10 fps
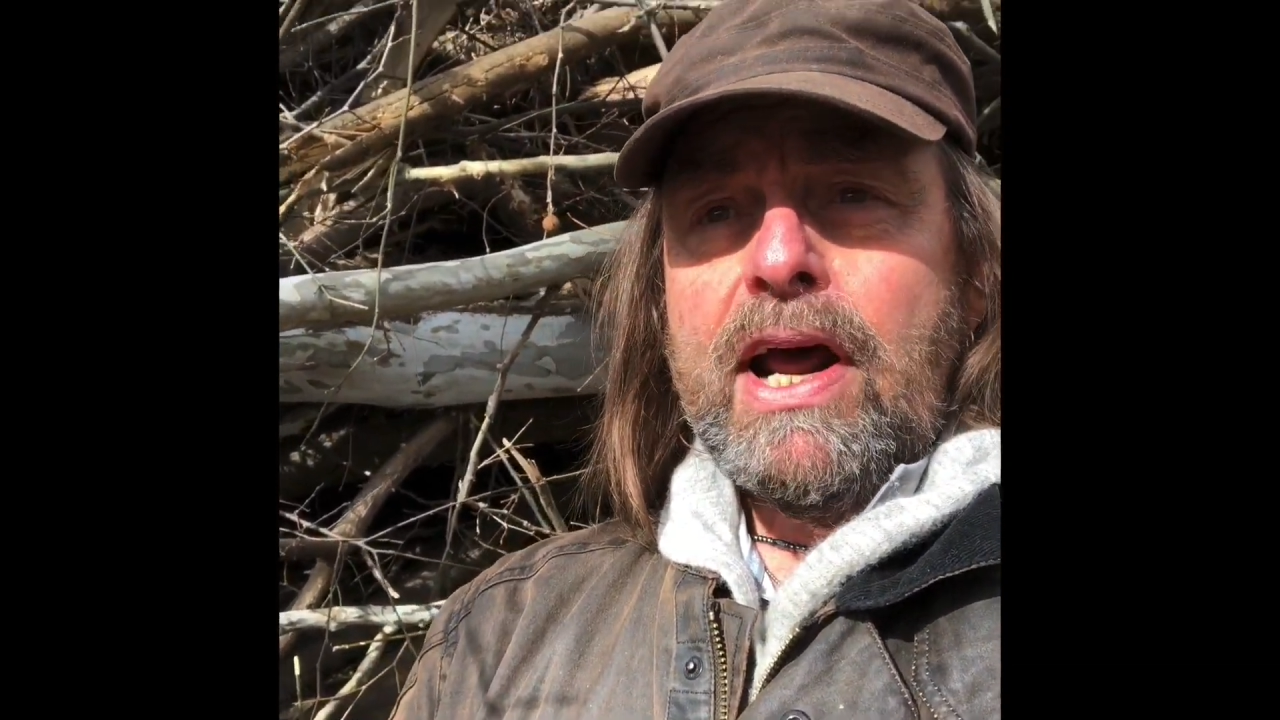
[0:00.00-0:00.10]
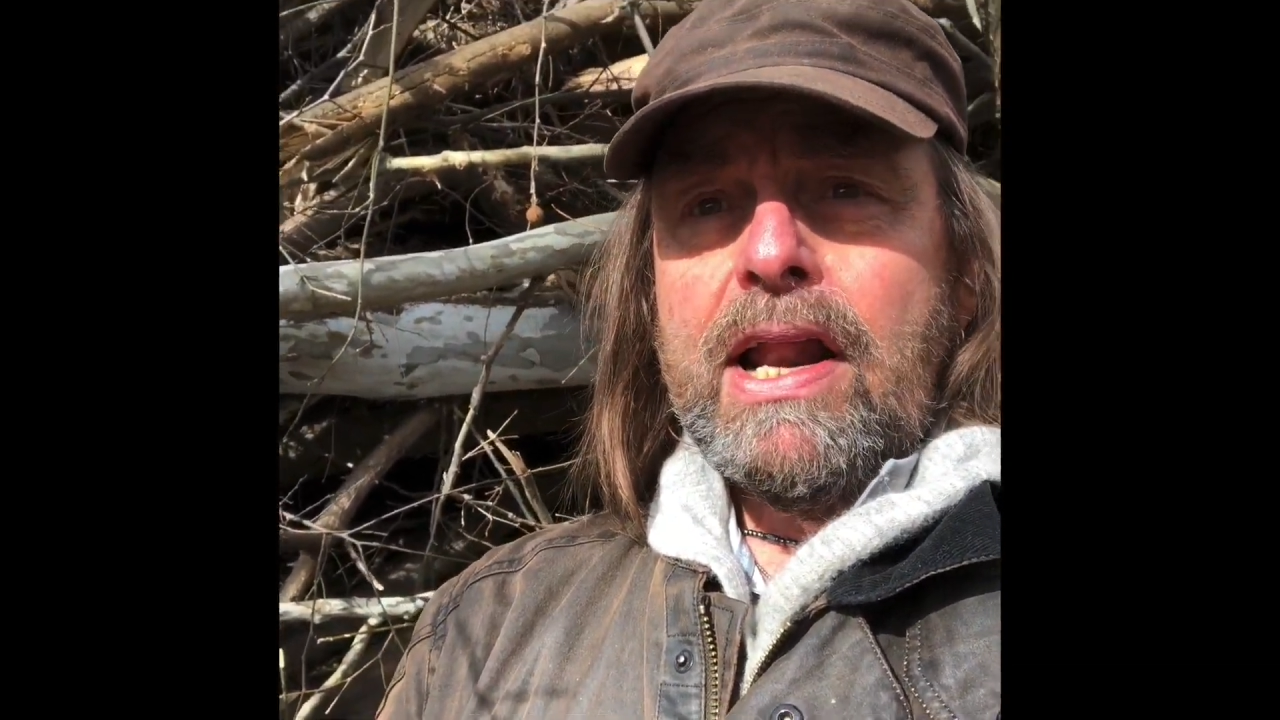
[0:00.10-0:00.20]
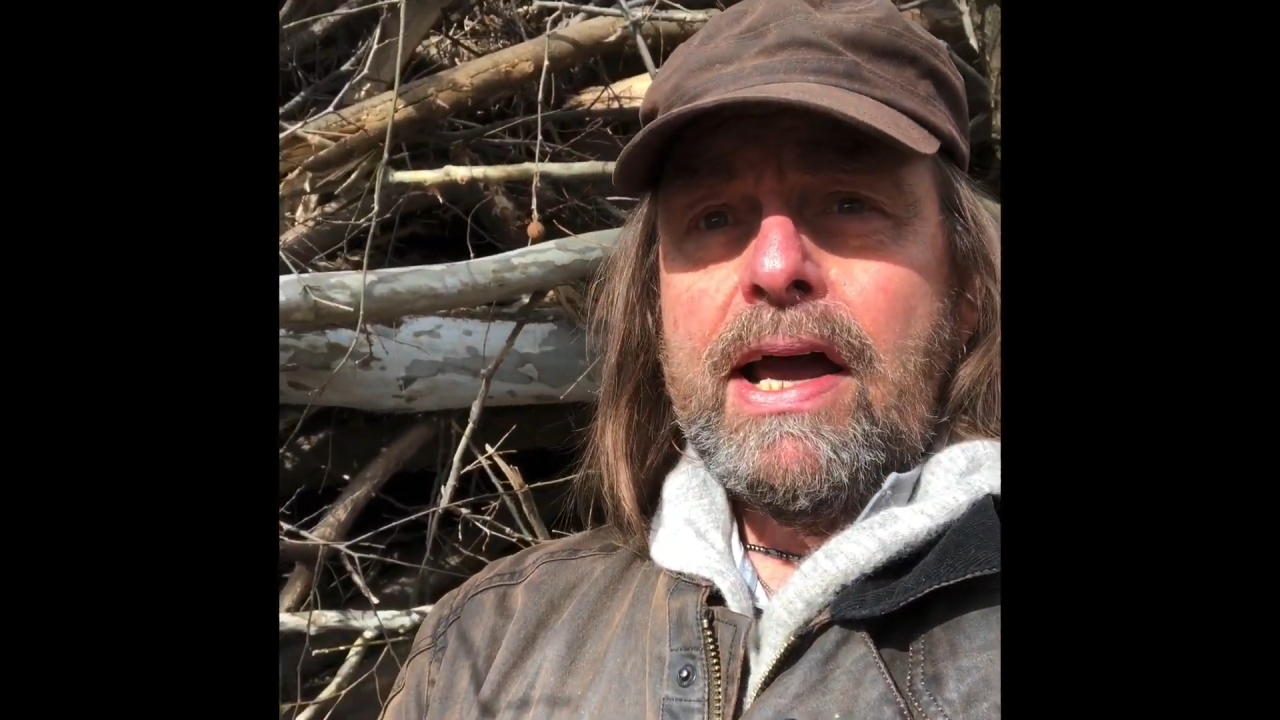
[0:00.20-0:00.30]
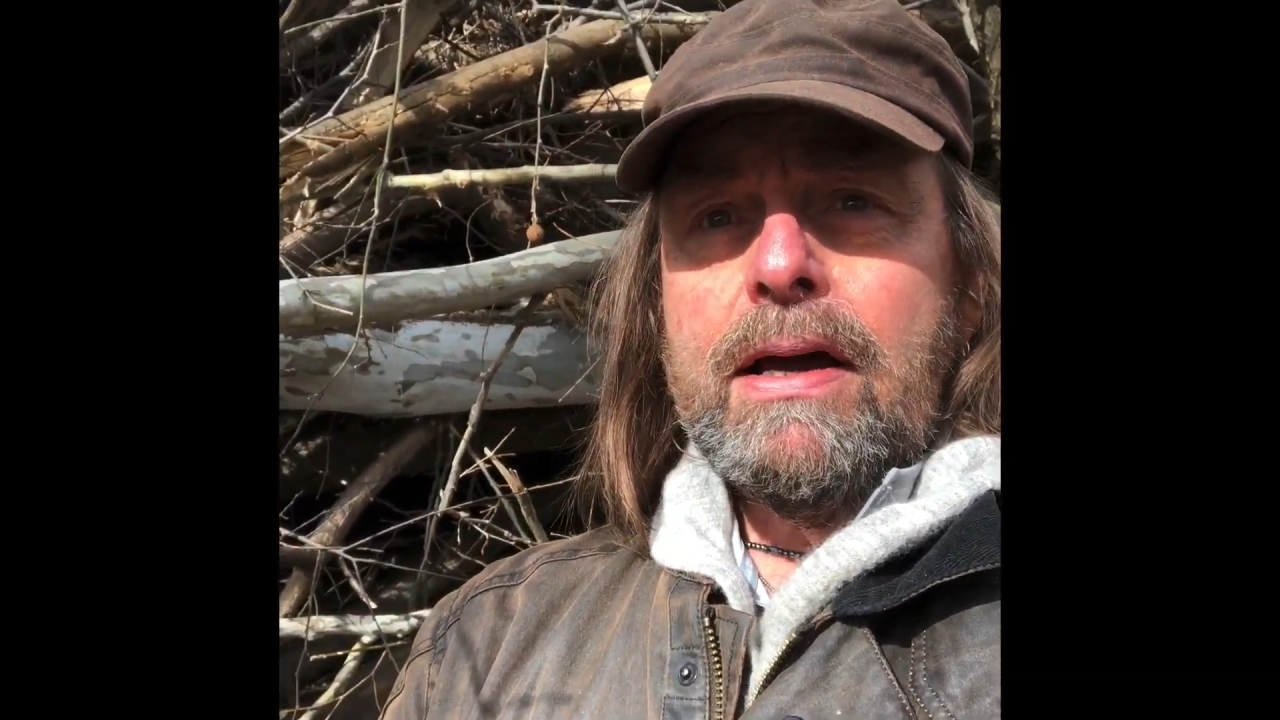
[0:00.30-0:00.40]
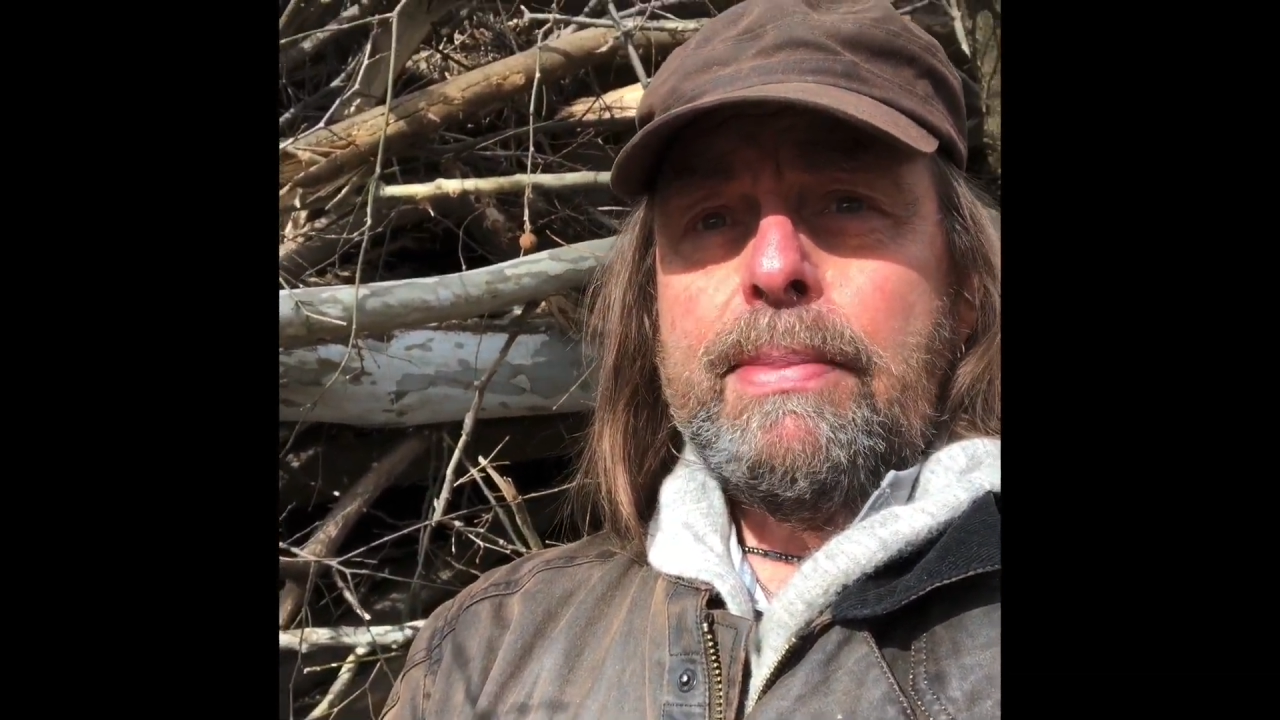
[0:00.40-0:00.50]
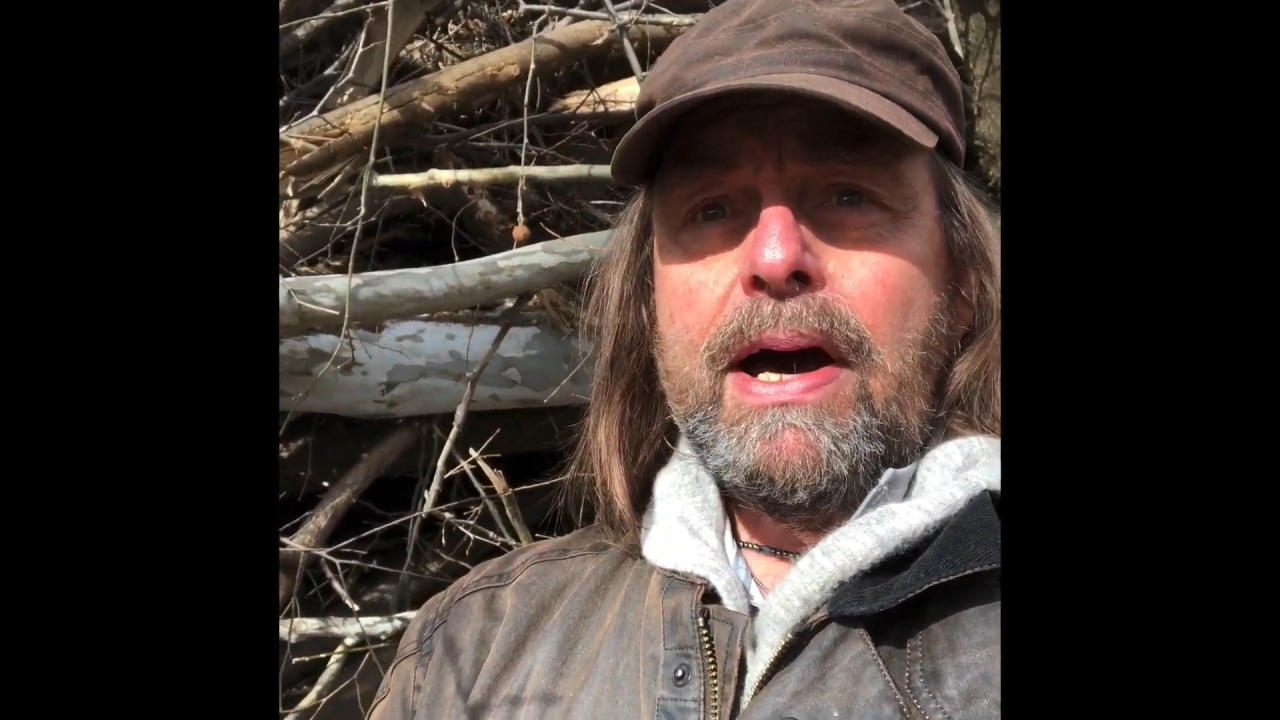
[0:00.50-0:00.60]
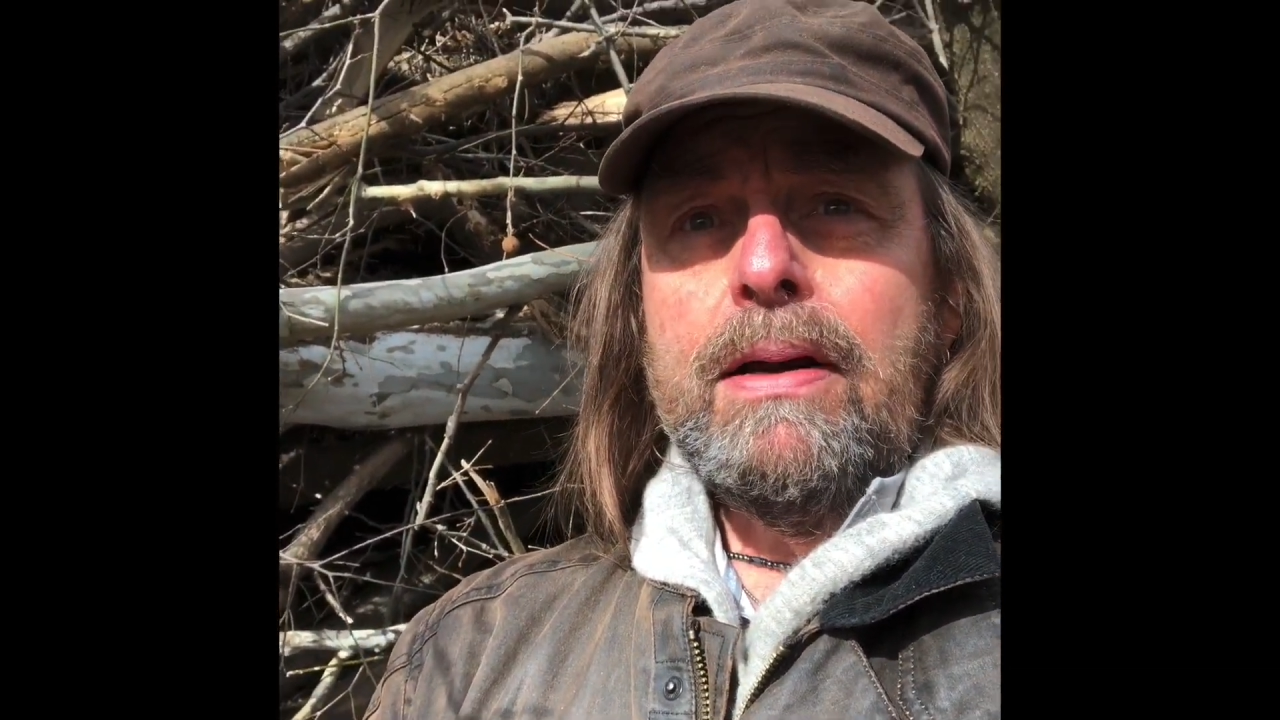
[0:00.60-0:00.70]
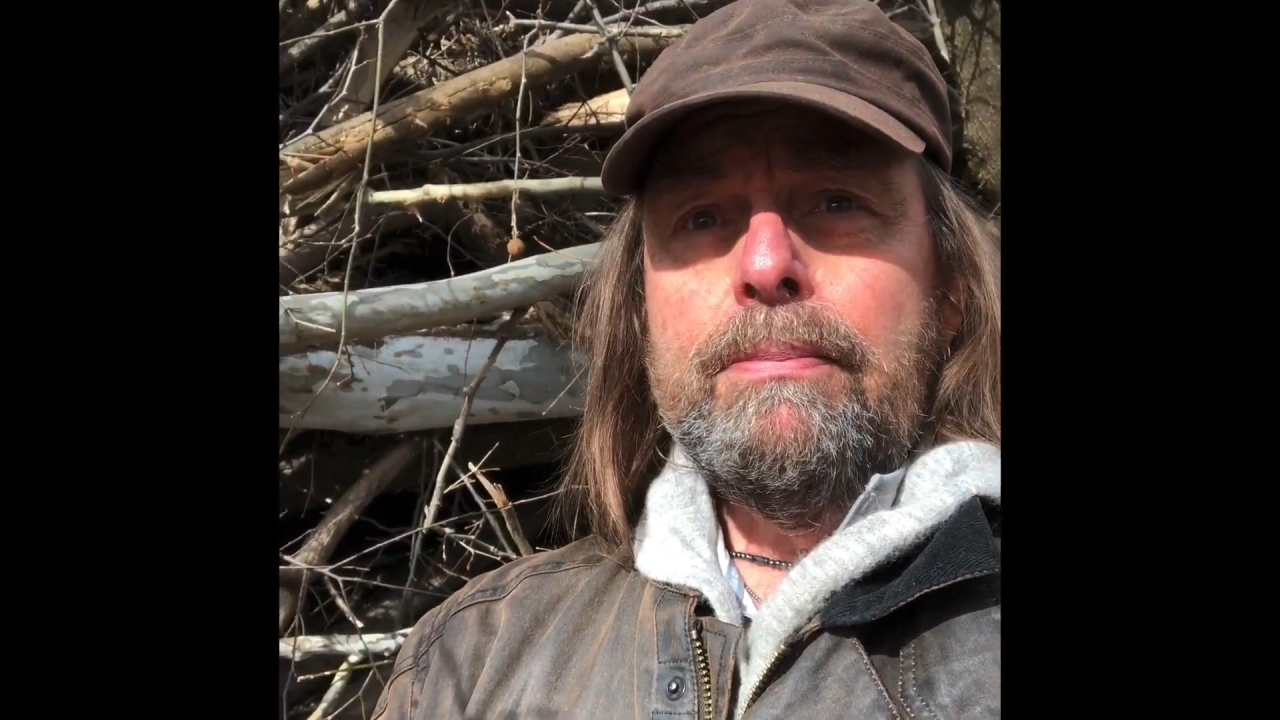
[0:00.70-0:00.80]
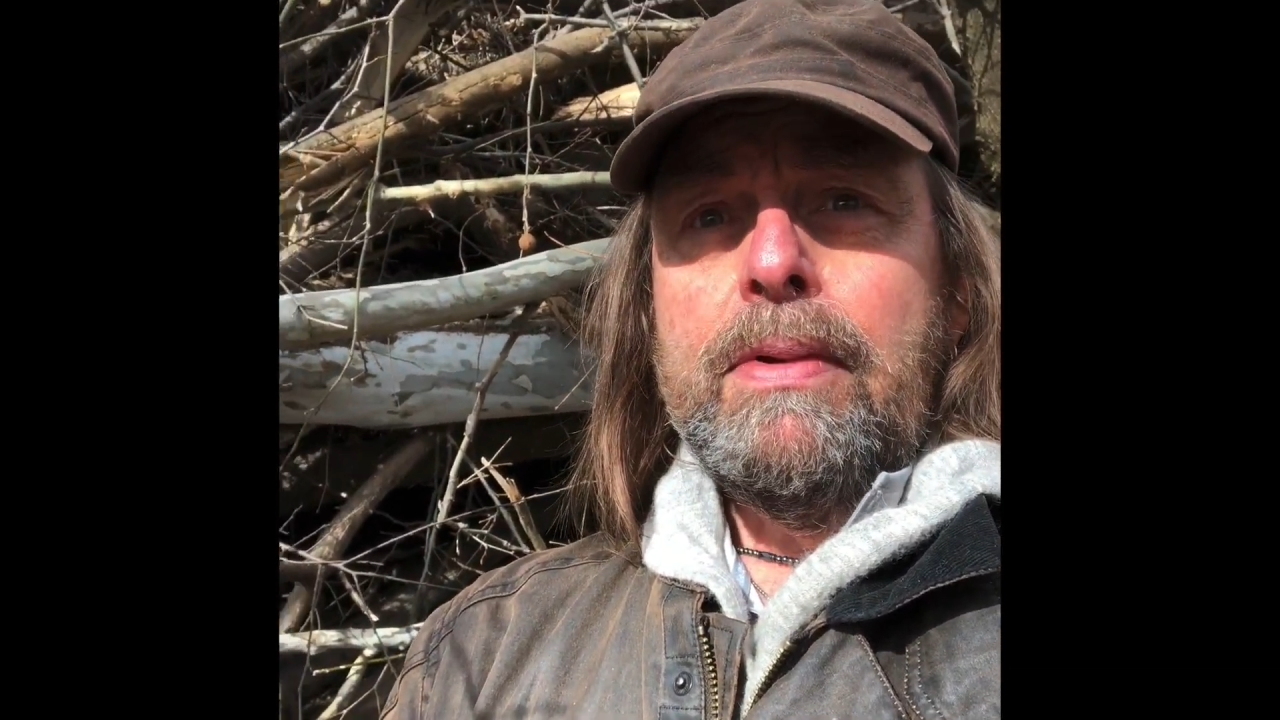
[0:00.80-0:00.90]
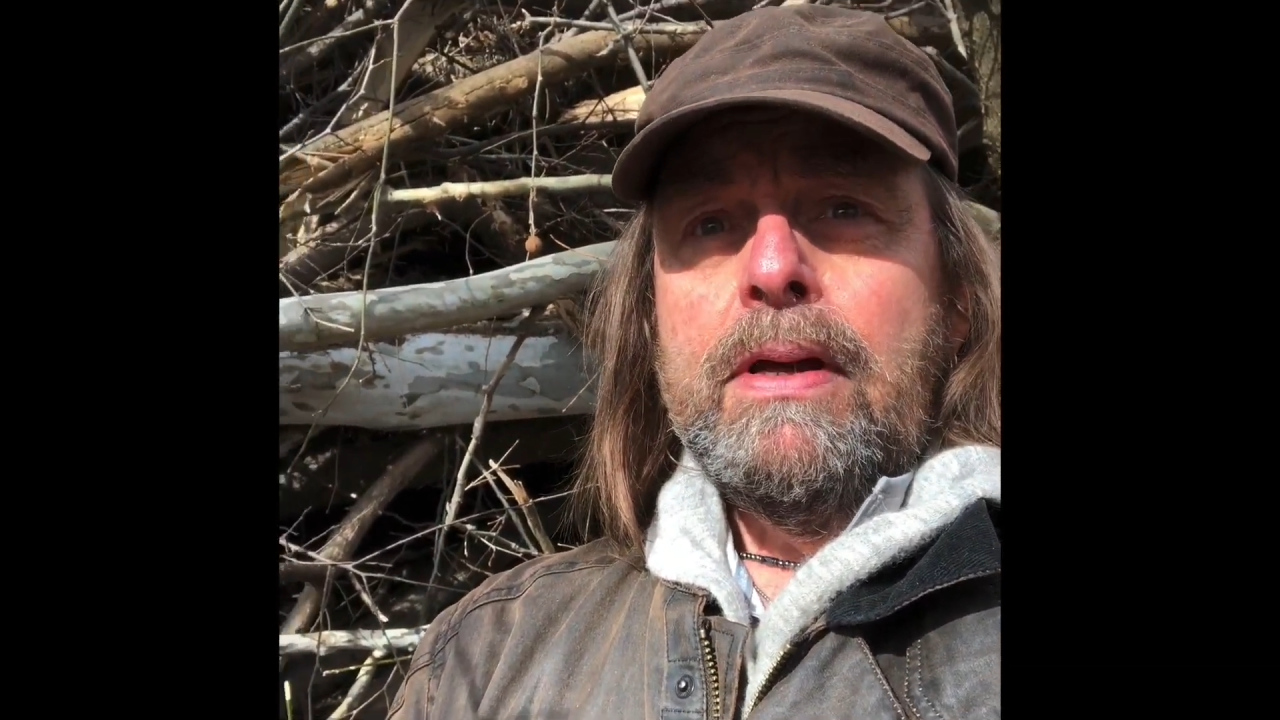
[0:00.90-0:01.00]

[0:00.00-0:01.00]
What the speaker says: I like about them,